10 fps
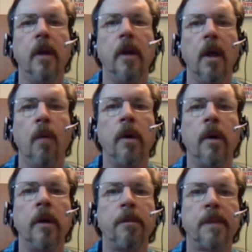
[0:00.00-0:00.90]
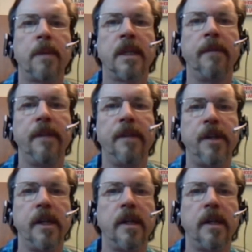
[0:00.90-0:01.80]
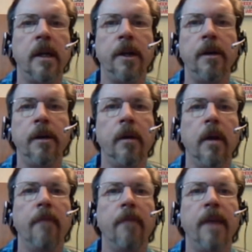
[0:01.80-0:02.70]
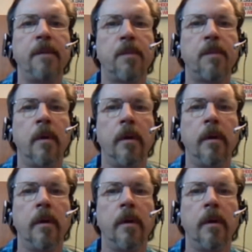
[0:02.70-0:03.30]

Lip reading: 100% VG, telling you, vape smart,